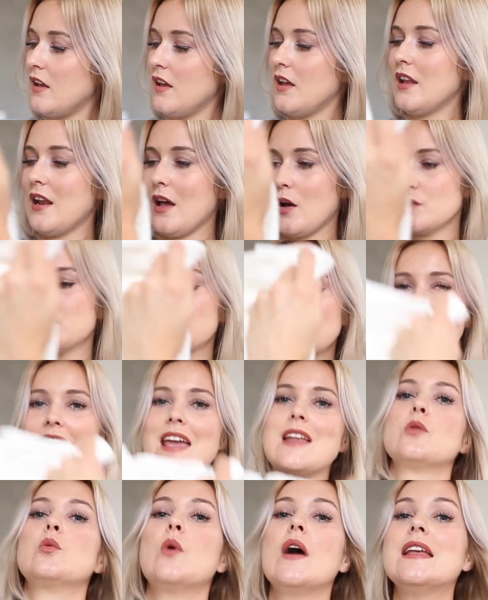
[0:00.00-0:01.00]
I also
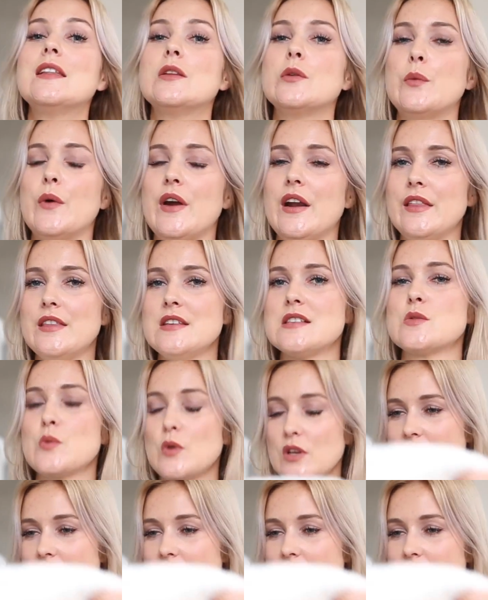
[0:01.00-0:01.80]
can't wait to wear this